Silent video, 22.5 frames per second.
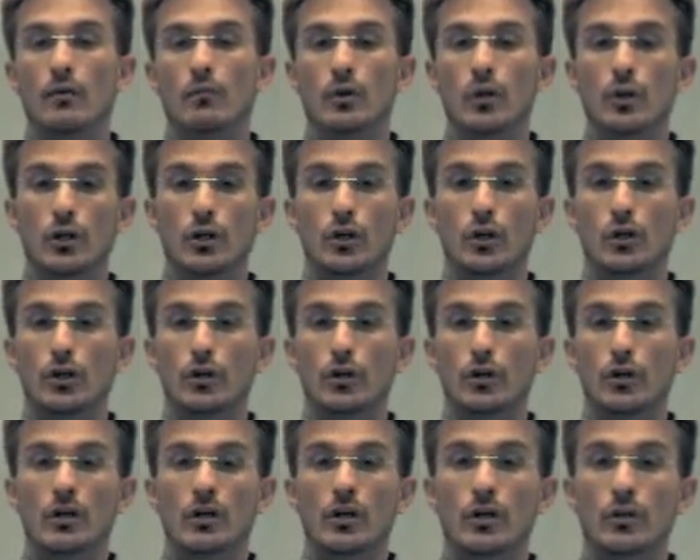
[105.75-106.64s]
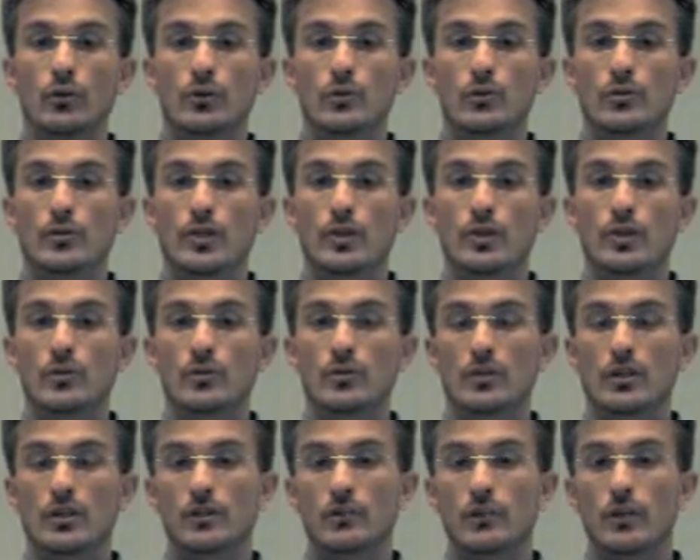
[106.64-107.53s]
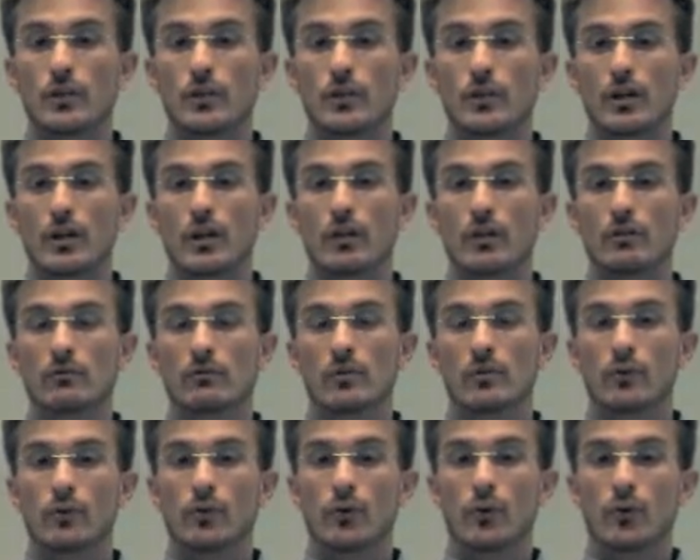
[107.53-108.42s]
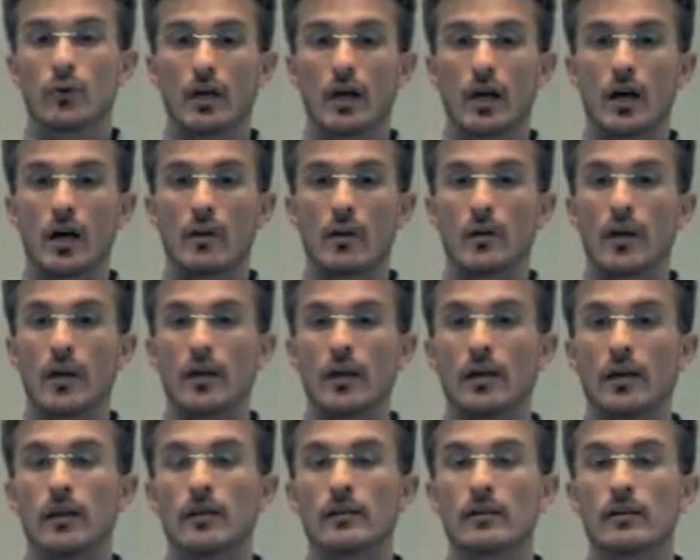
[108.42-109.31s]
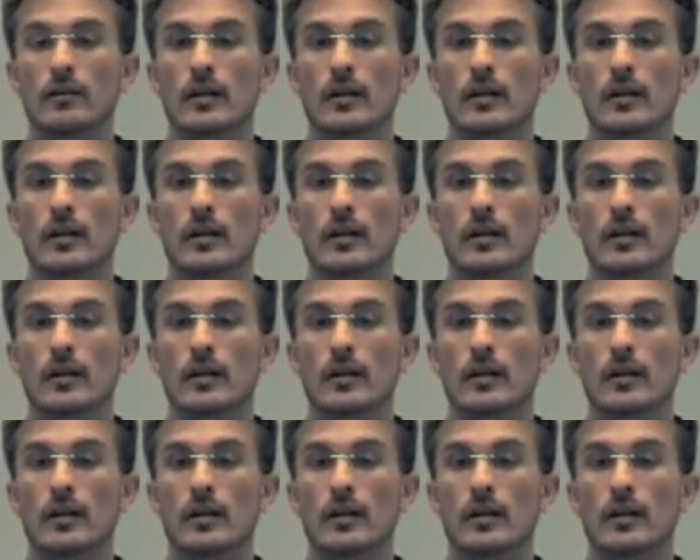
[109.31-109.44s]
learn new skills is when they're growing up, and